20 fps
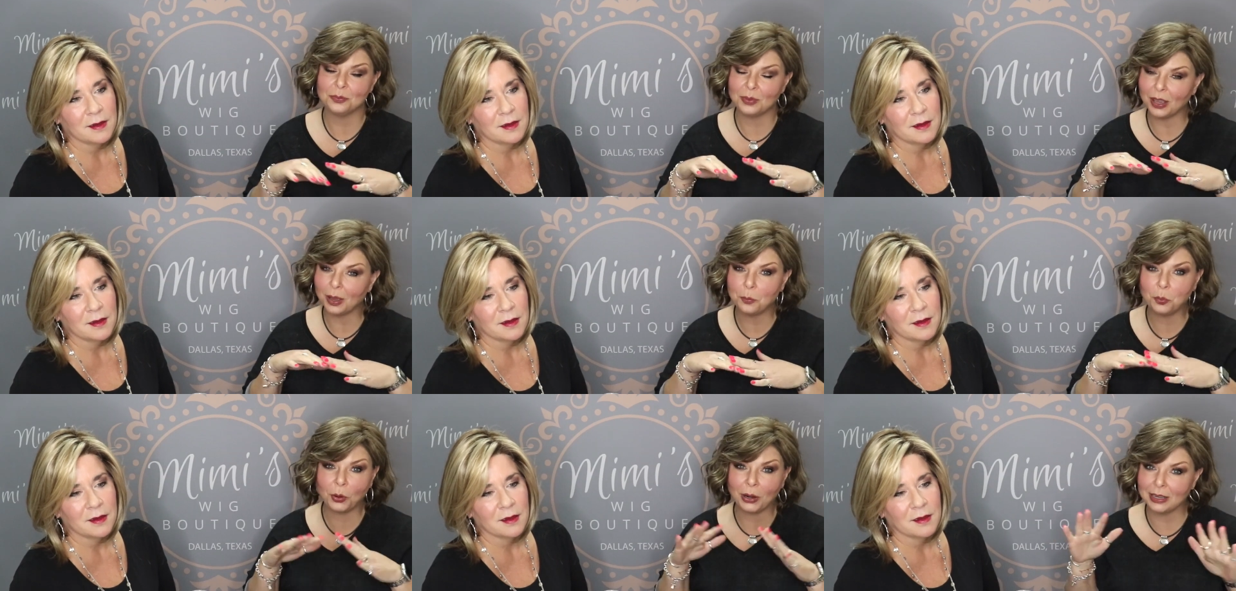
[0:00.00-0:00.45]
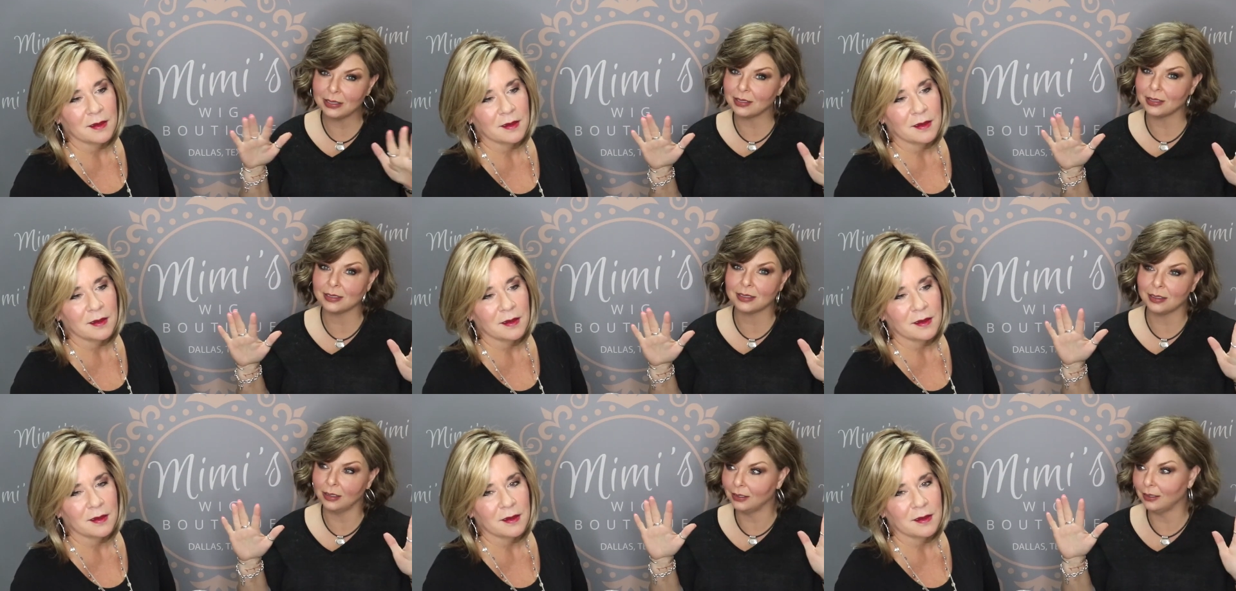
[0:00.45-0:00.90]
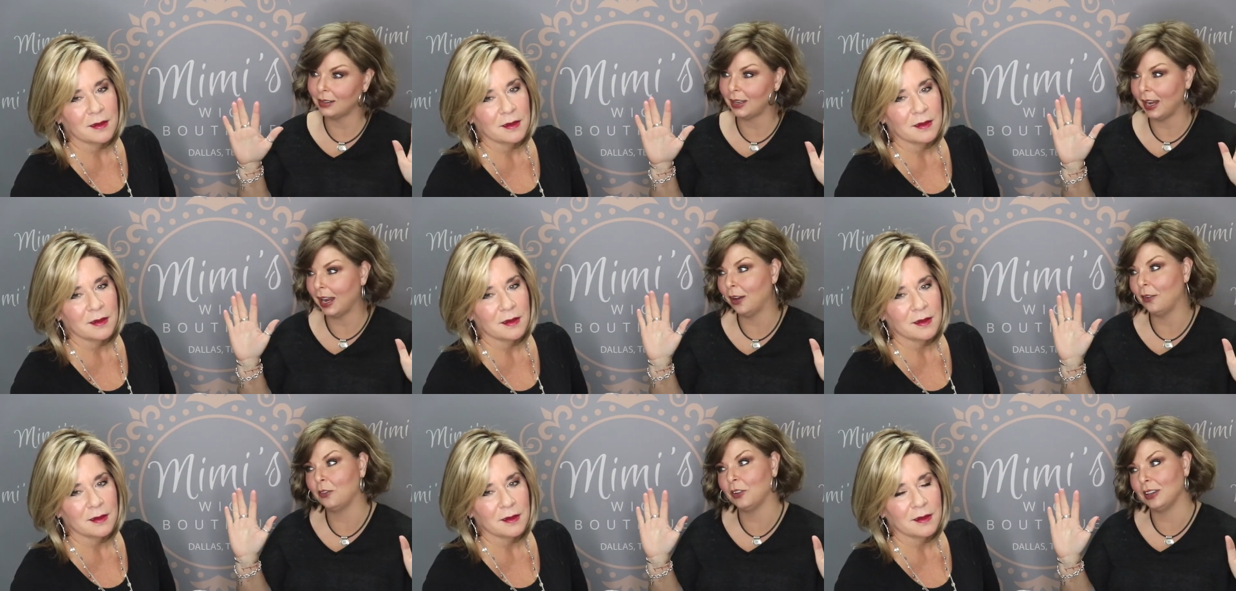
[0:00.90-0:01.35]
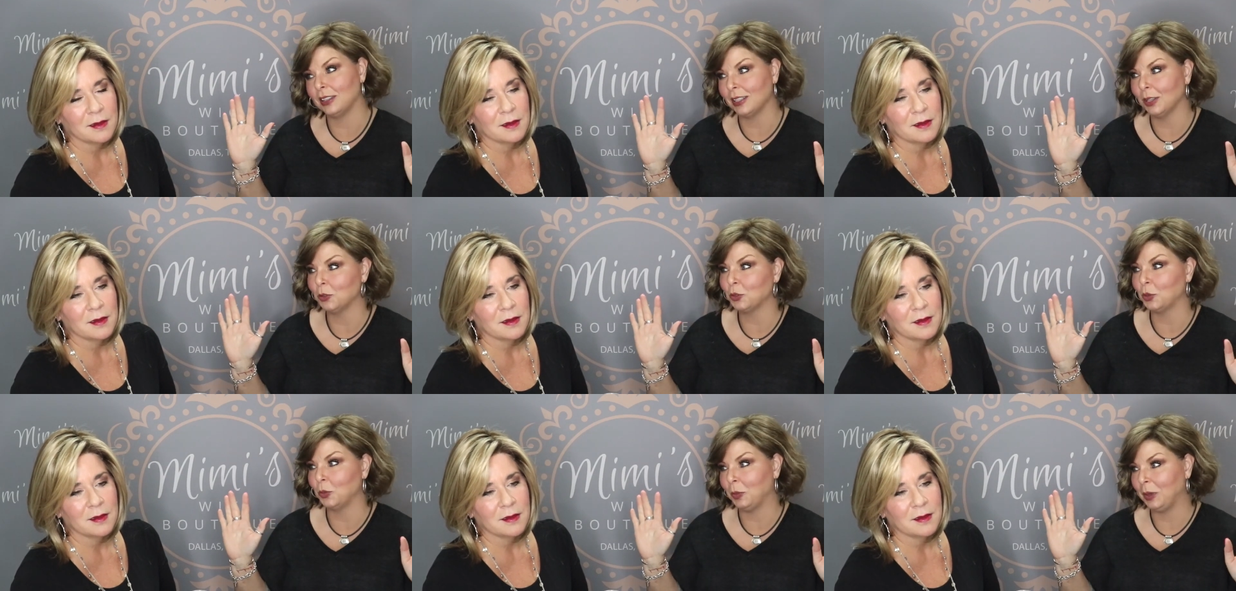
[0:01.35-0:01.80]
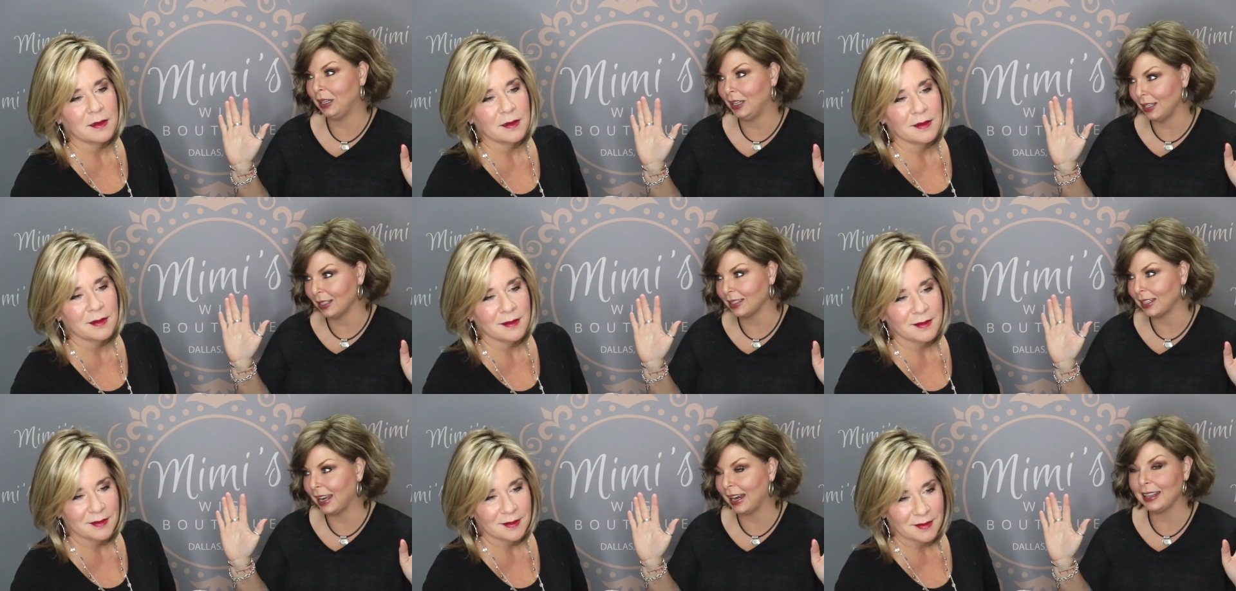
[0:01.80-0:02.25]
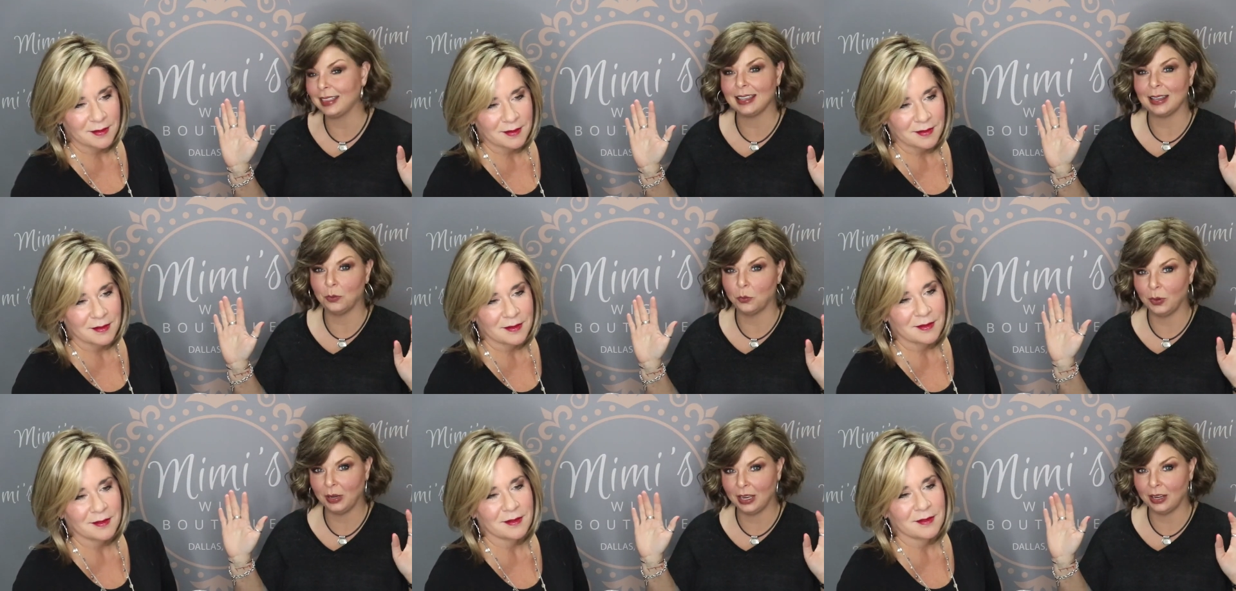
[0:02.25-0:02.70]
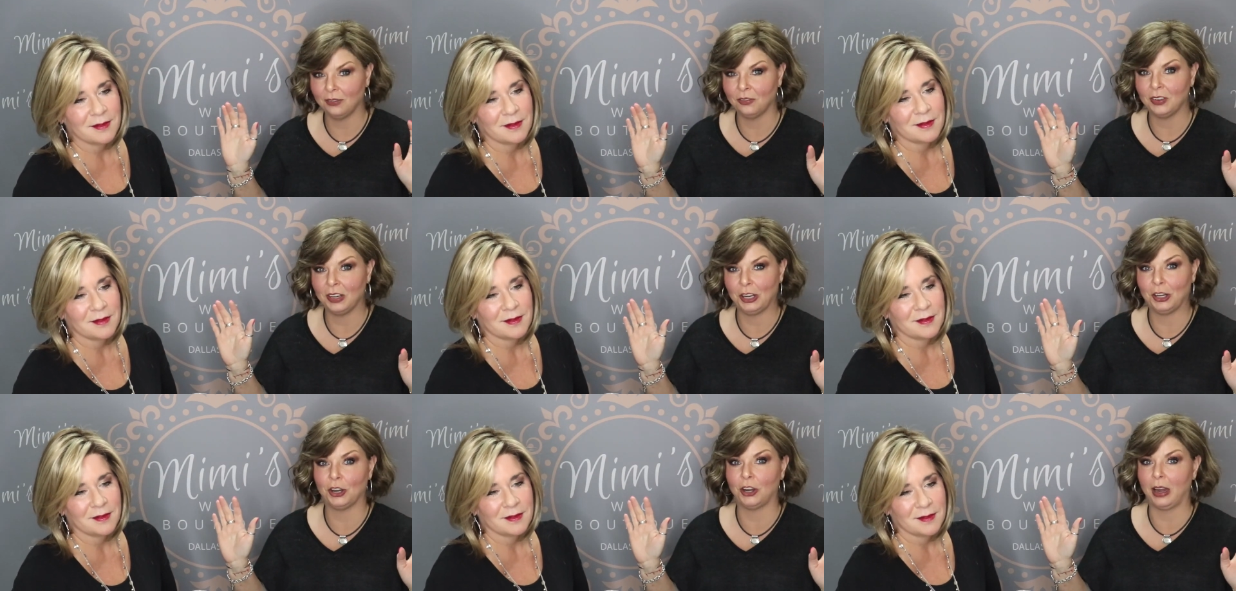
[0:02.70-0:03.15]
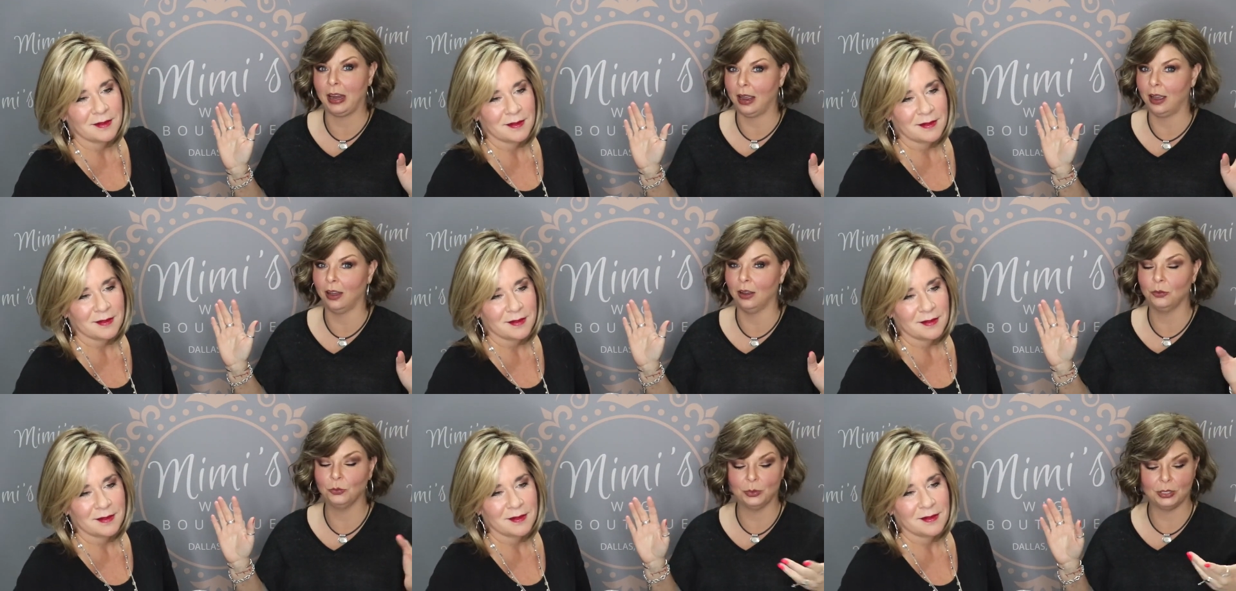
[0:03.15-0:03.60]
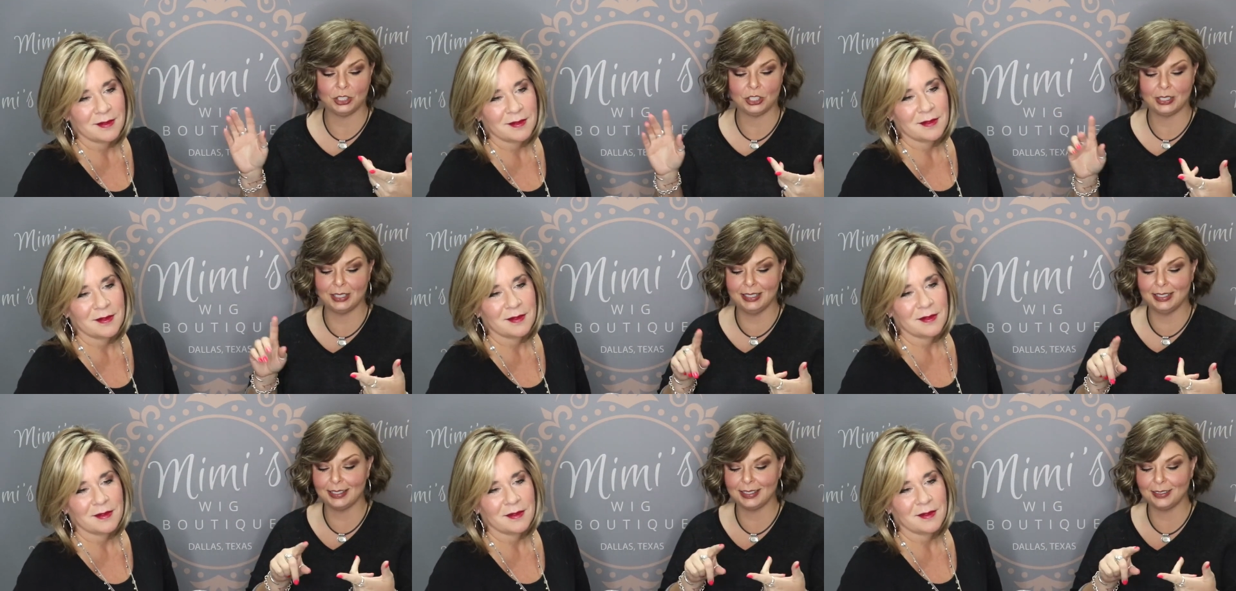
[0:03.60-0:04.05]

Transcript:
Speaker 1: a presence on every social media site that we can figure out, which is